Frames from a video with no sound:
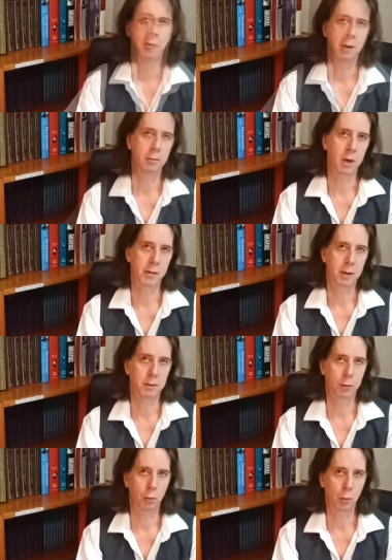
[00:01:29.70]
Without going
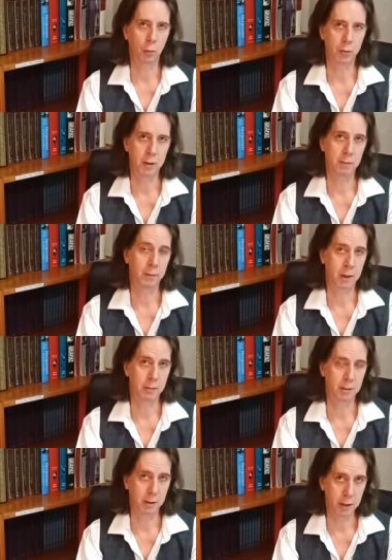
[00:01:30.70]
into all the
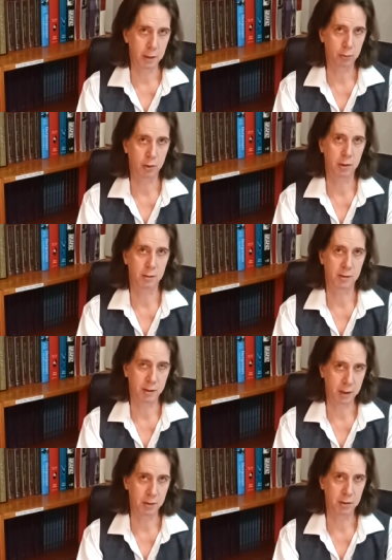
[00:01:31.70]
various intricate
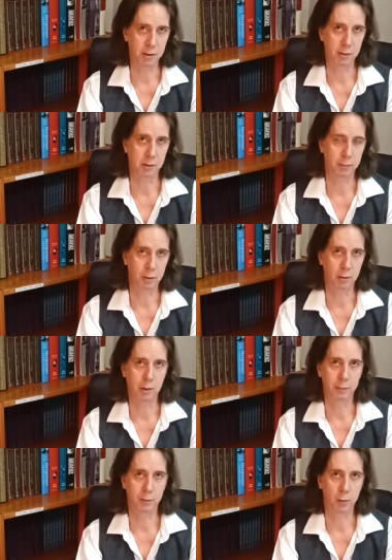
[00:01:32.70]
stages of the
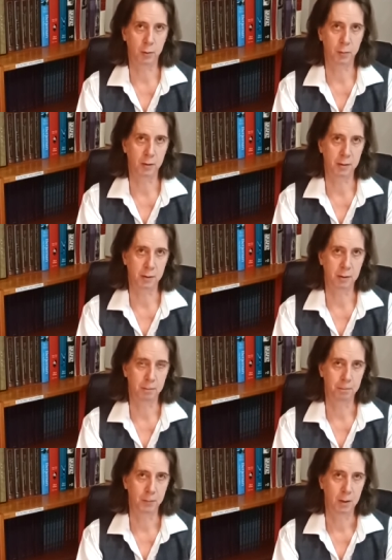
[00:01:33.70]
craft of
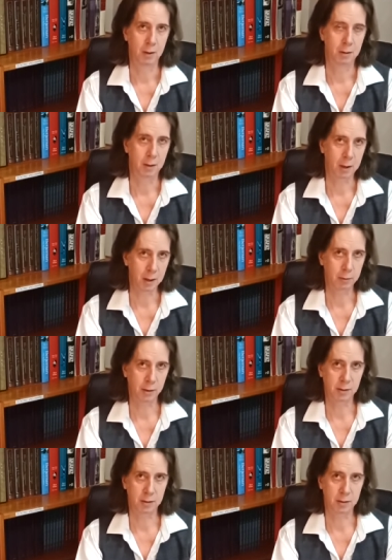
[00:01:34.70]
bookbinding, the
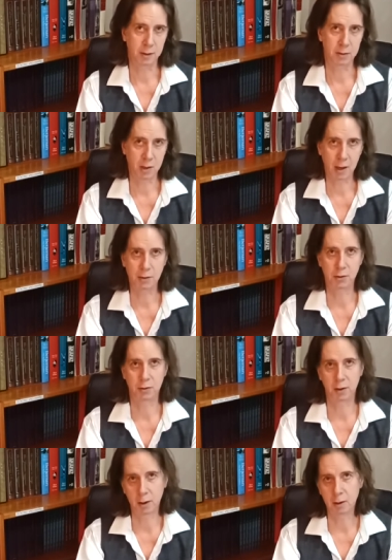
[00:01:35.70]
gatherings are then
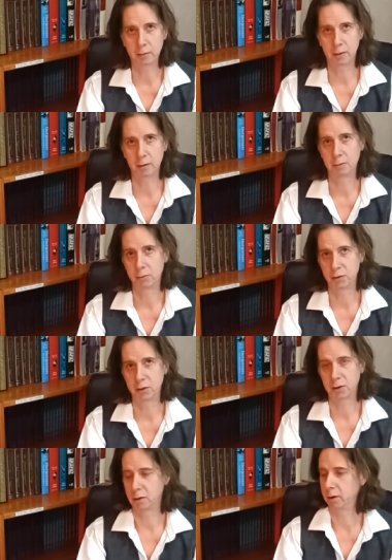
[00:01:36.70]
attached to the cover
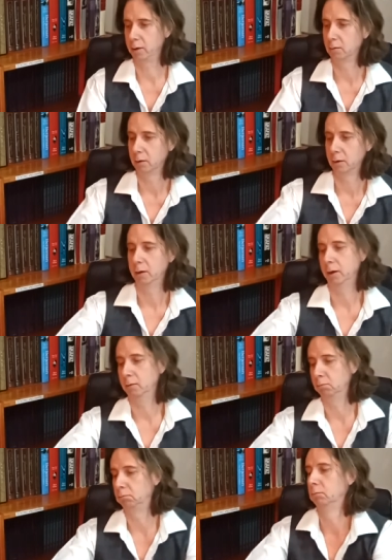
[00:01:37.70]
traditionally
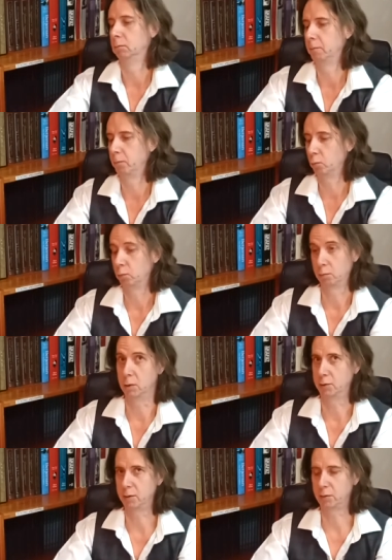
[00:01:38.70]
in,
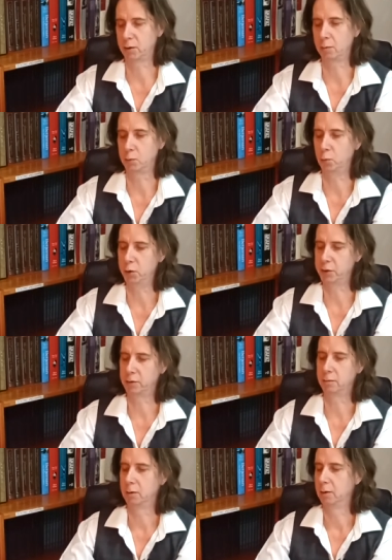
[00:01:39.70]
well, sometimes
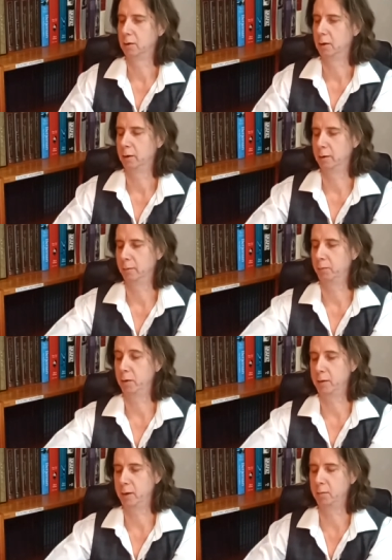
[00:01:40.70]
wood, um,
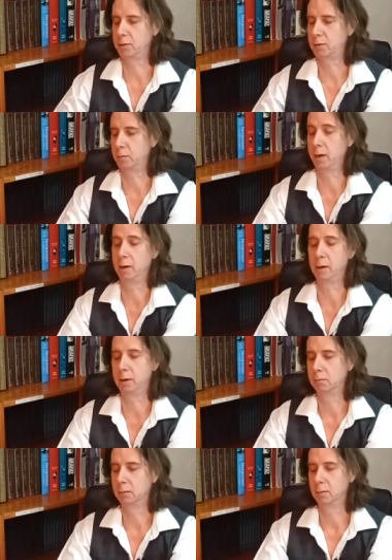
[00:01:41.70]
but then most
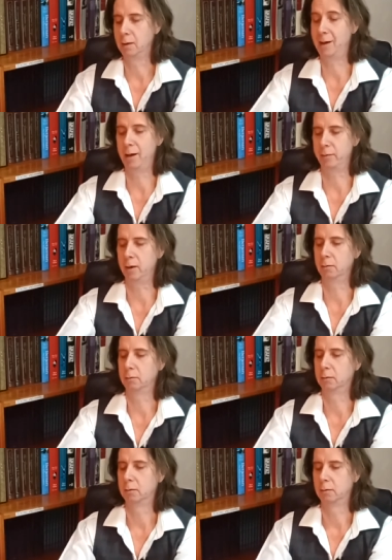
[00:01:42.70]
mainly leather